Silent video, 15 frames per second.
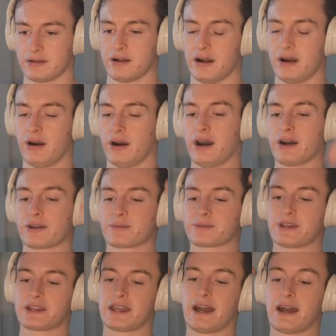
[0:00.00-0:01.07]
Oh,
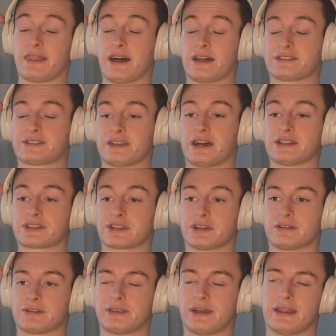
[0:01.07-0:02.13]
100%. Yeah, and that's that's a
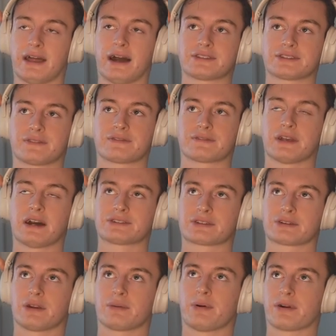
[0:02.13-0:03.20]
good that's a that's a
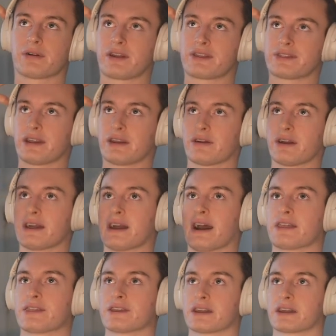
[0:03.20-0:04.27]
great point right there, right?
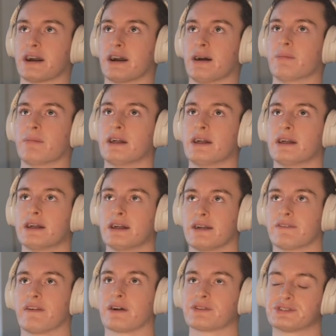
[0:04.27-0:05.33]
I think um,
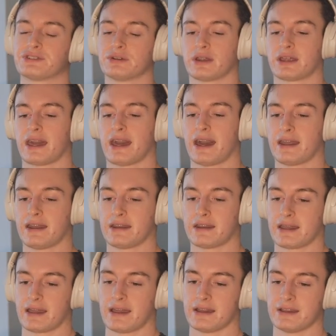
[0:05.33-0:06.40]
if I was to do it again
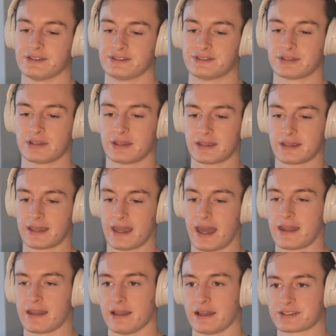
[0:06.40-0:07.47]
is
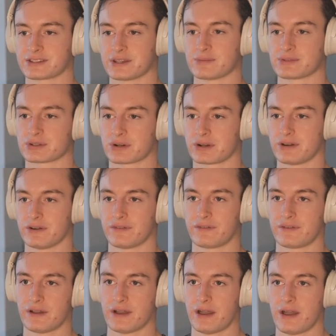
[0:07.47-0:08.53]
get like some sort of
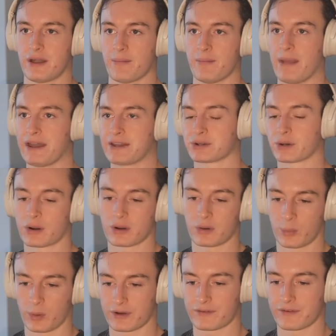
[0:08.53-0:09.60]
mentor
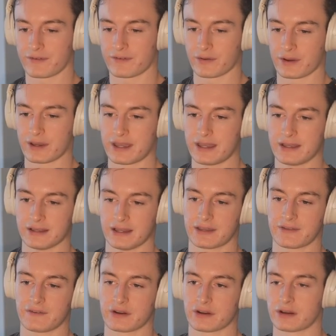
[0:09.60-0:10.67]
work for free. Like
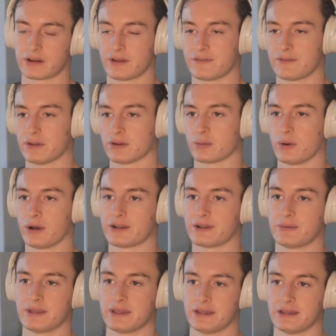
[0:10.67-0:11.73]
if you're if you're wanting to
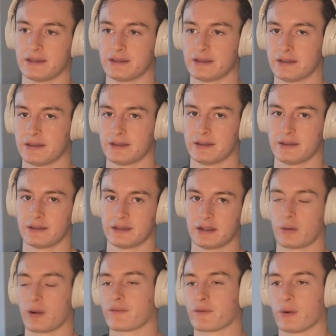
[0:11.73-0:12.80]
be you
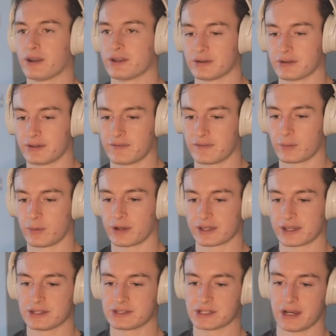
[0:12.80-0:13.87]
know whatever you want to do even if you want
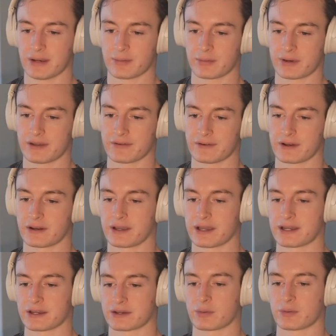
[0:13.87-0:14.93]
to get a job or whatever and you're